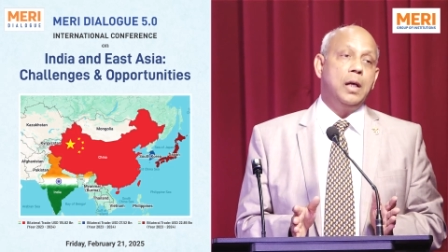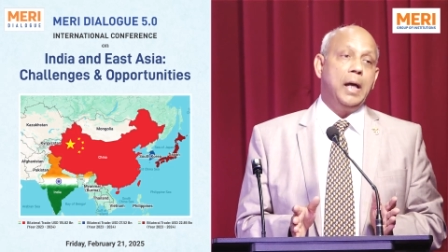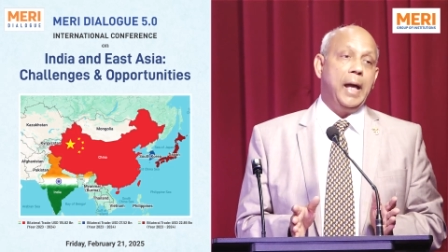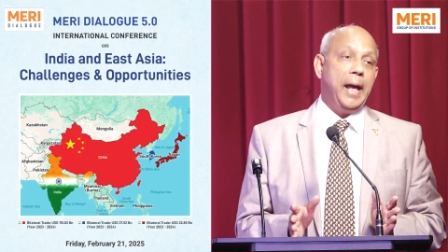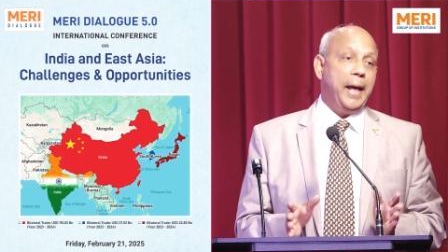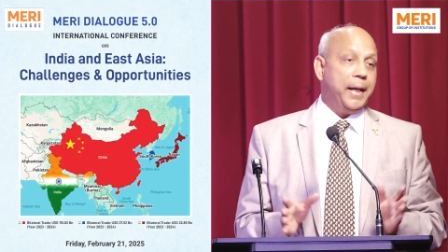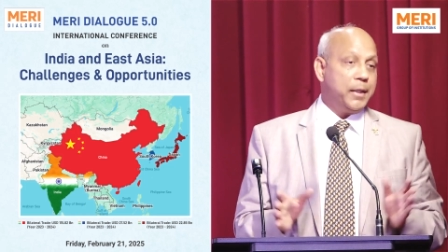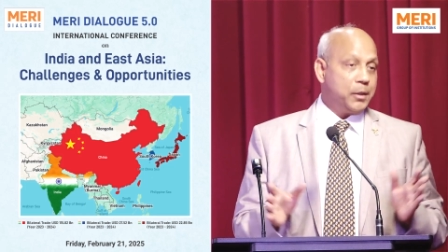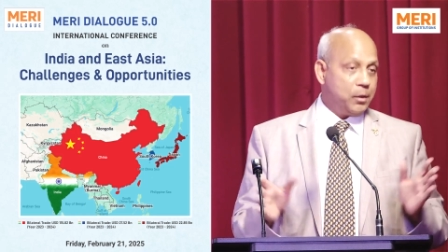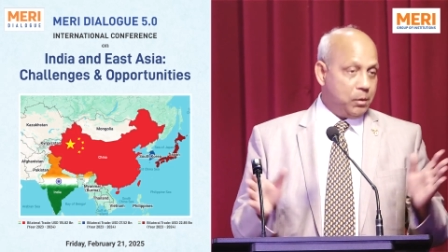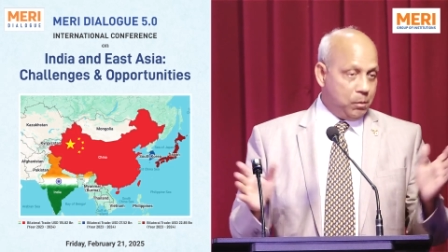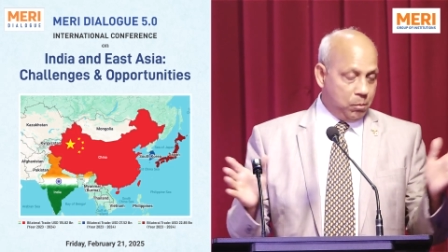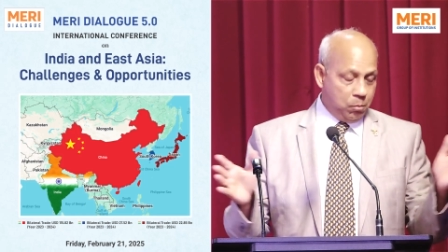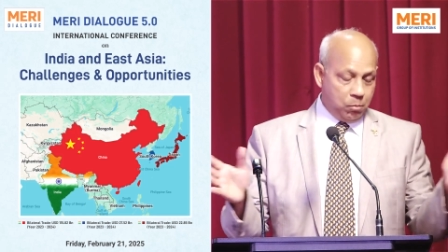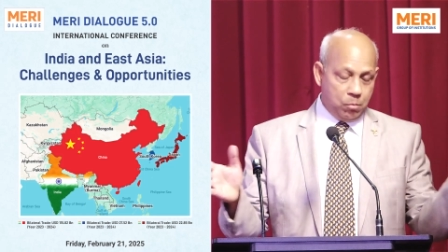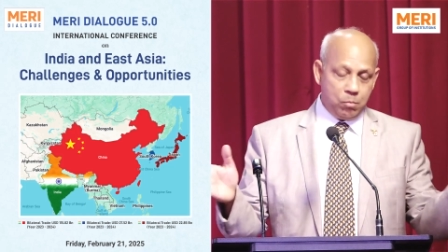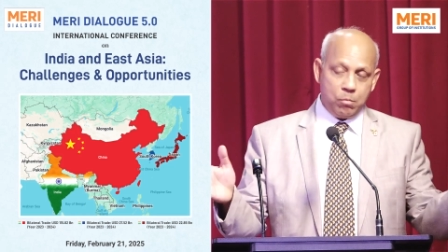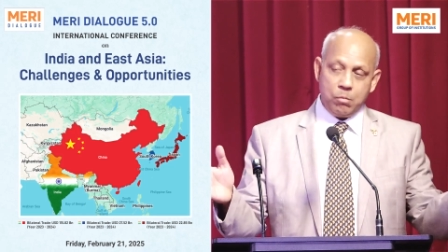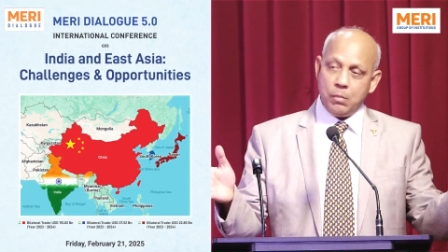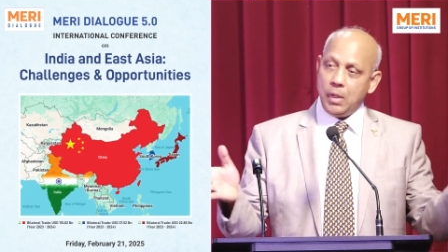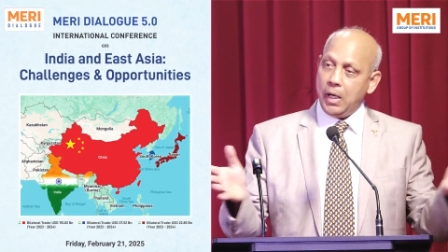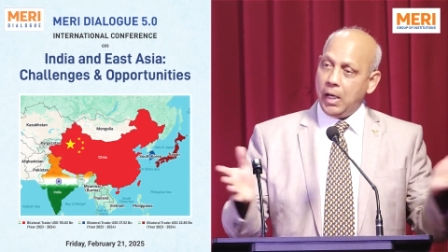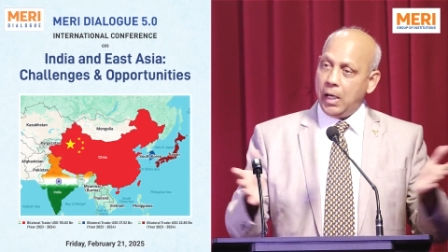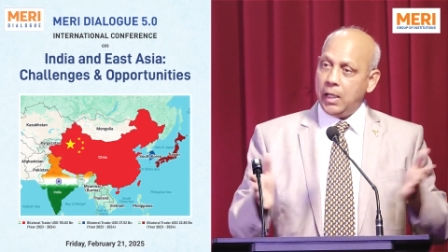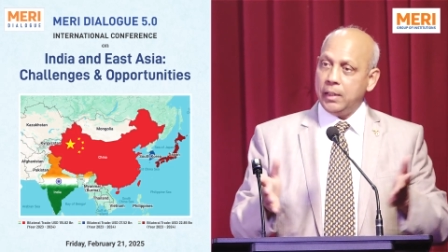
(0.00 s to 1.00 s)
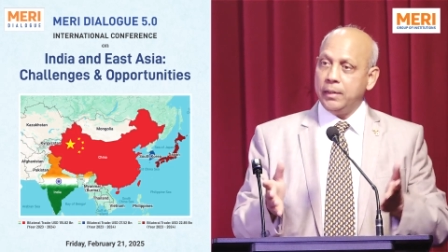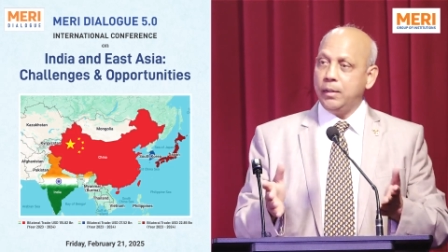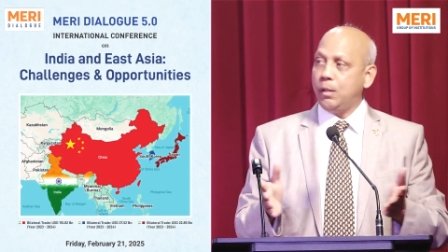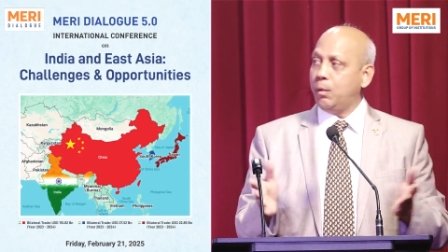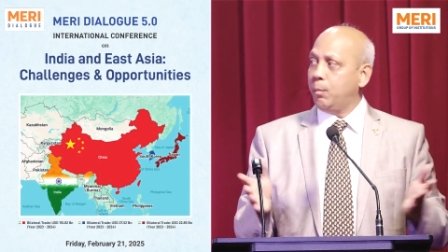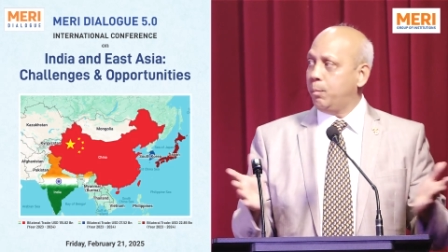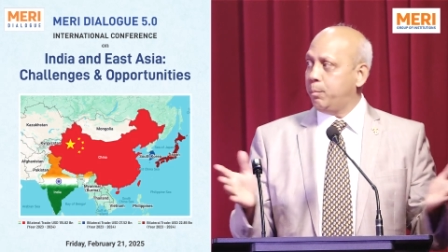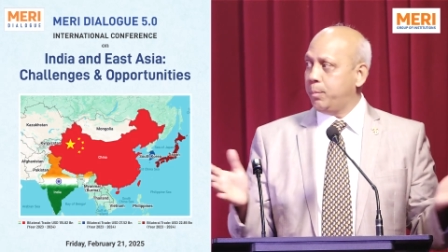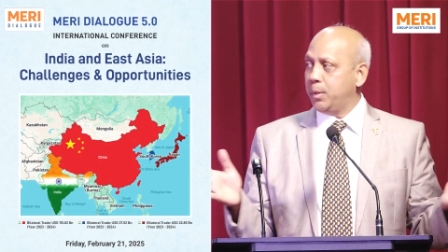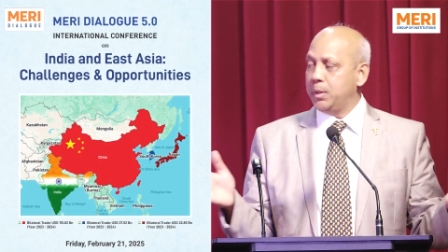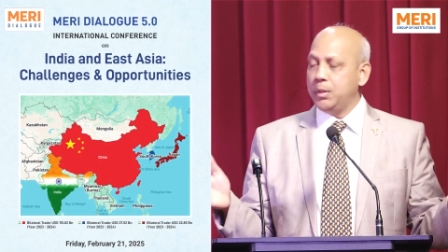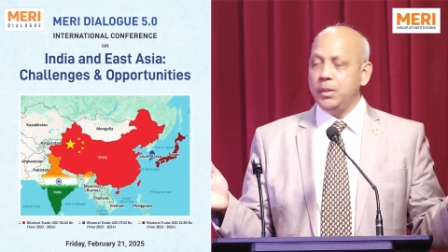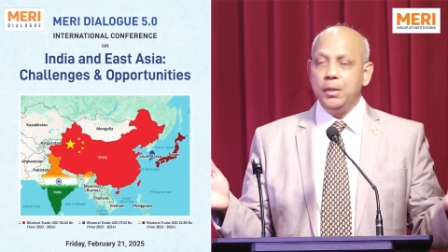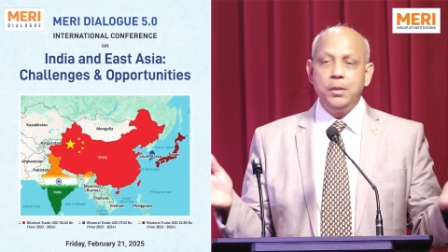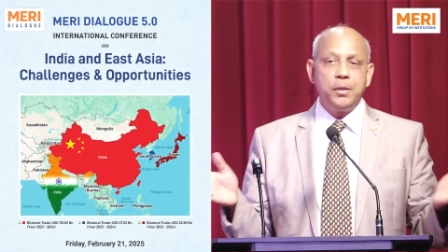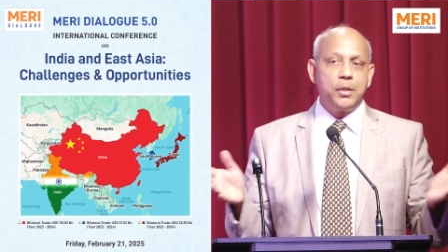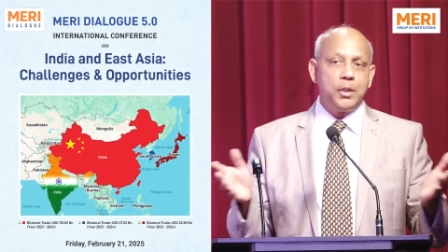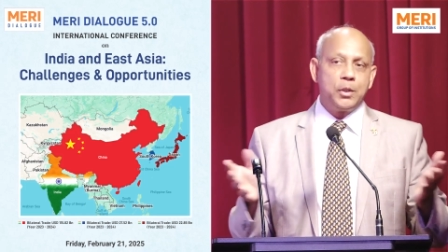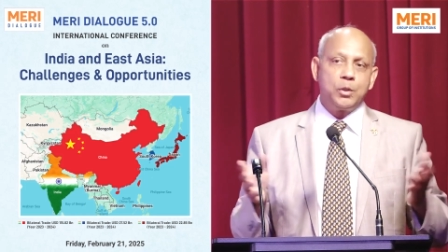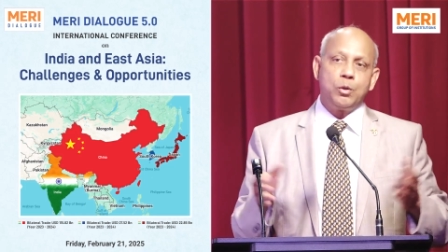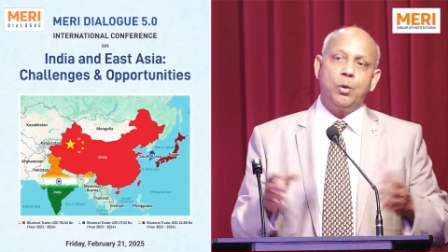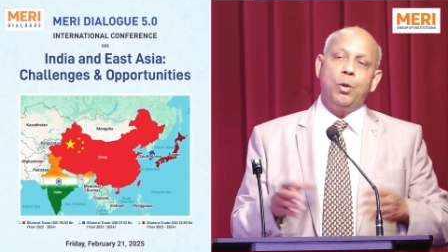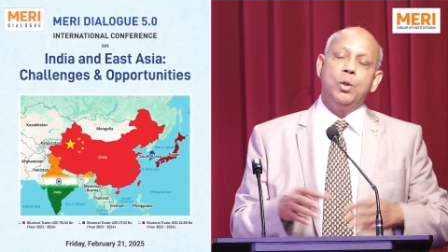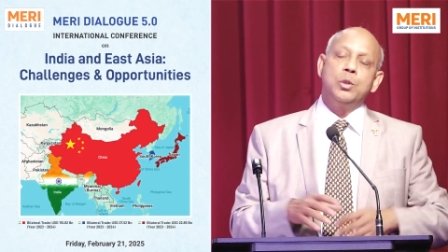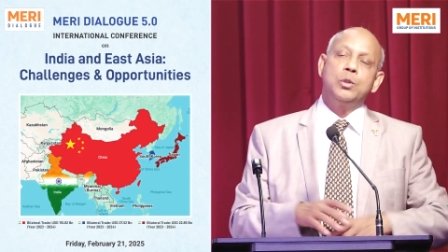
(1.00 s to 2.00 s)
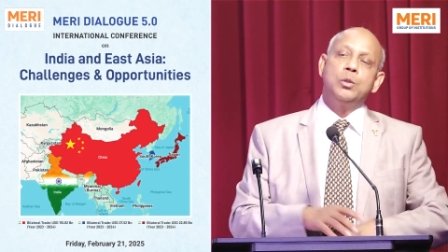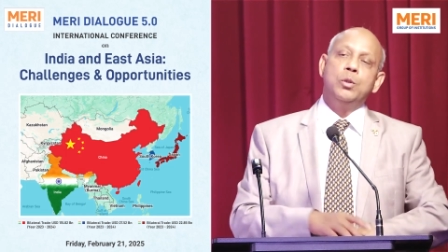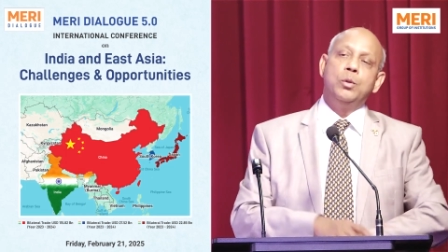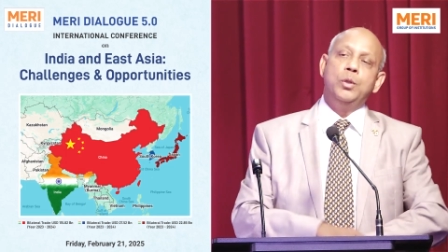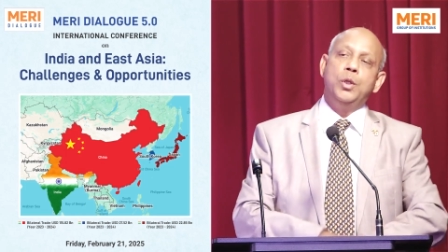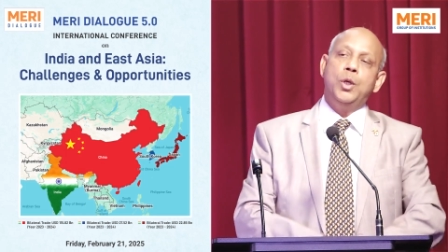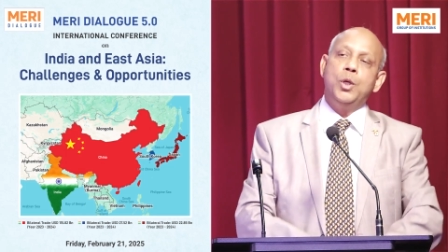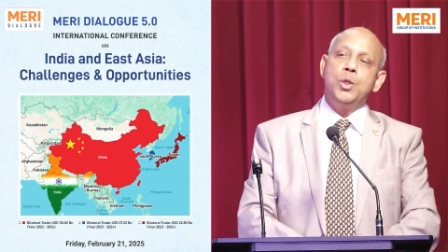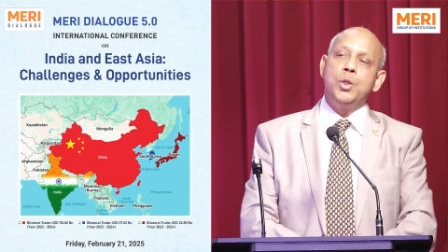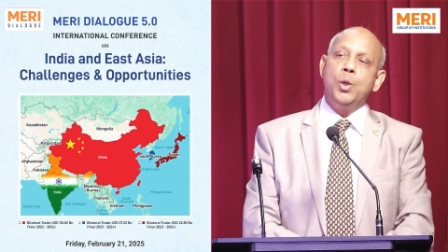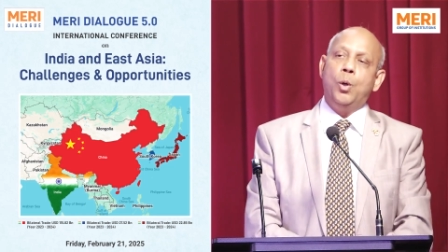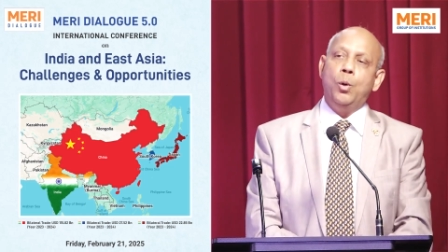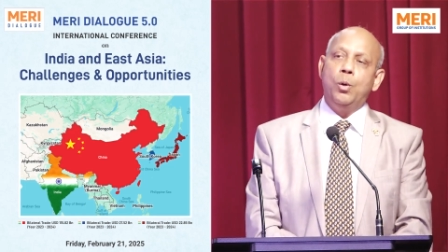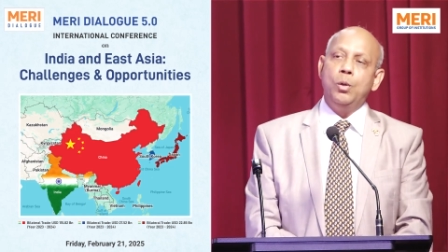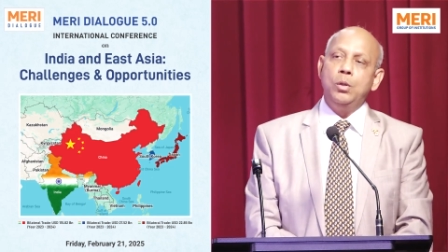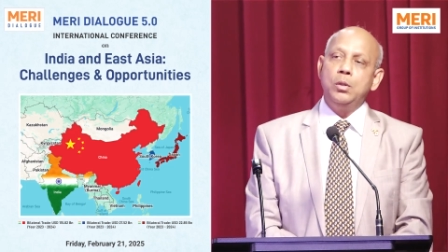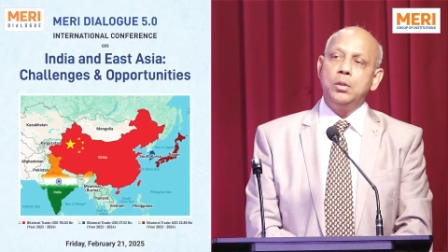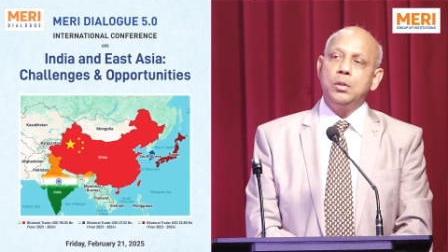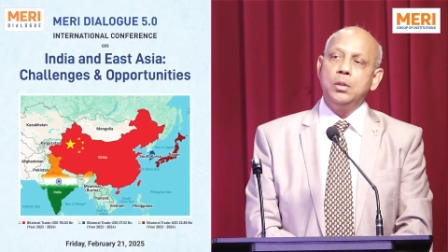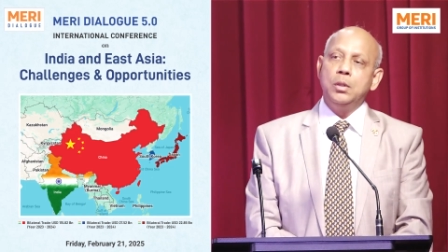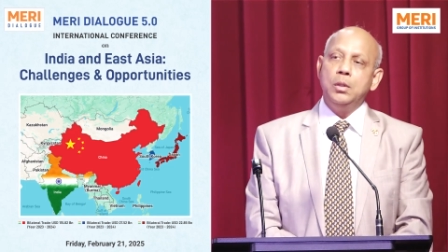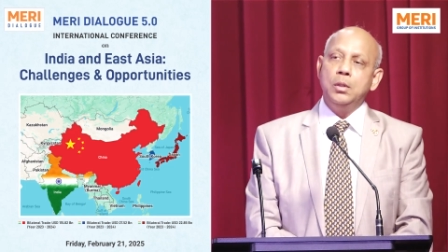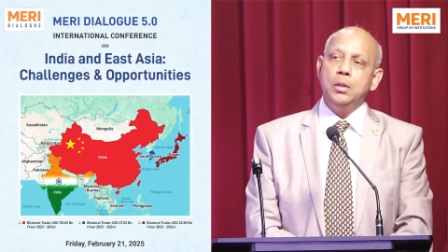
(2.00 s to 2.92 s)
As other presenters also they told,